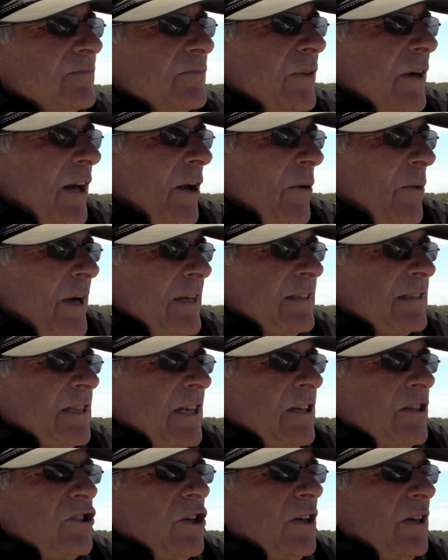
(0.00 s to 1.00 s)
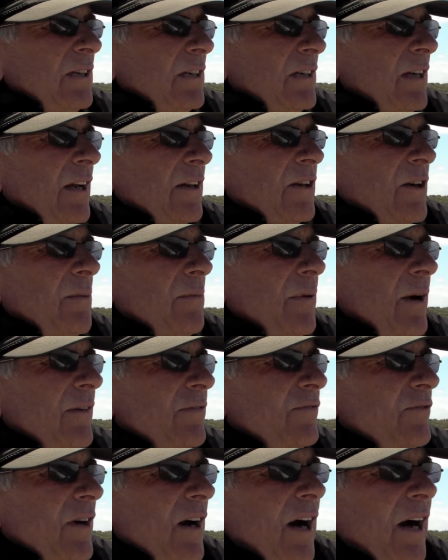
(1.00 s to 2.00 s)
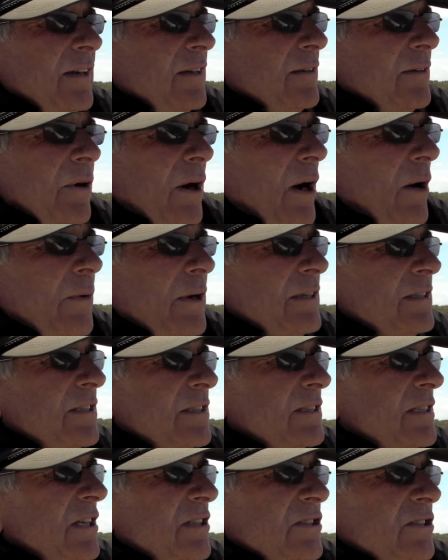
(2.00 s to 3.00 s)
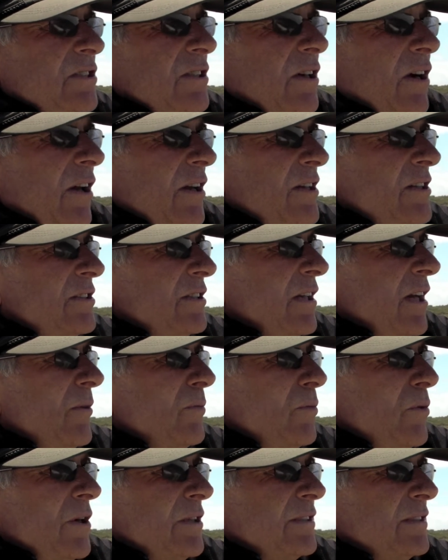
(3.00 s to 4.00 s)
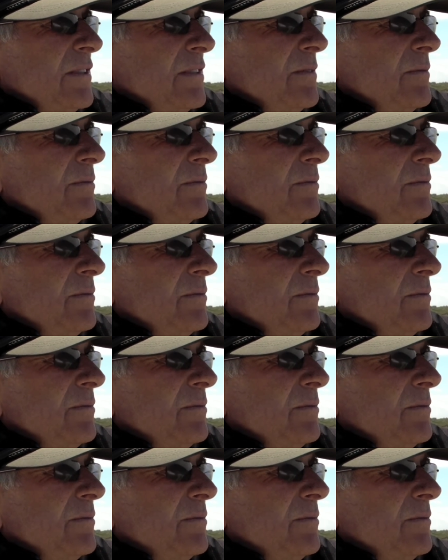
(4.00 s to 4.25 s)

when I went teaching, I went to teachers college, and I worked in